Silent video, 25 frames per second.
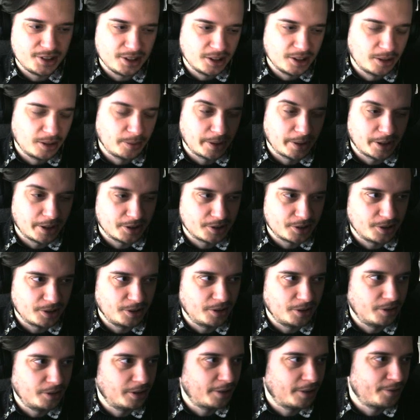because, you know,
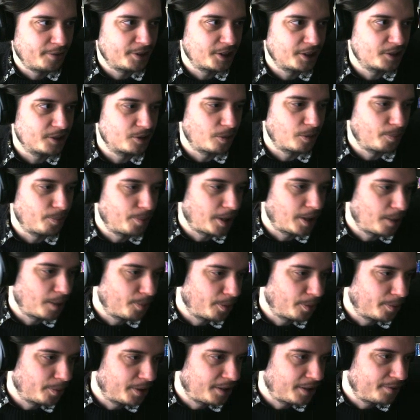everything is compatible with
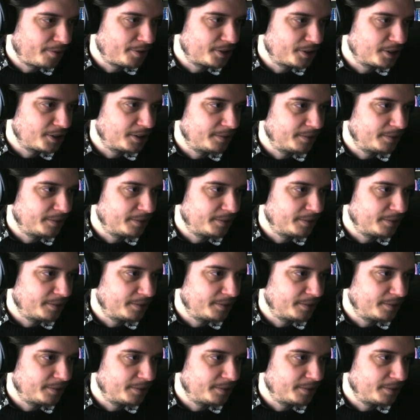everything.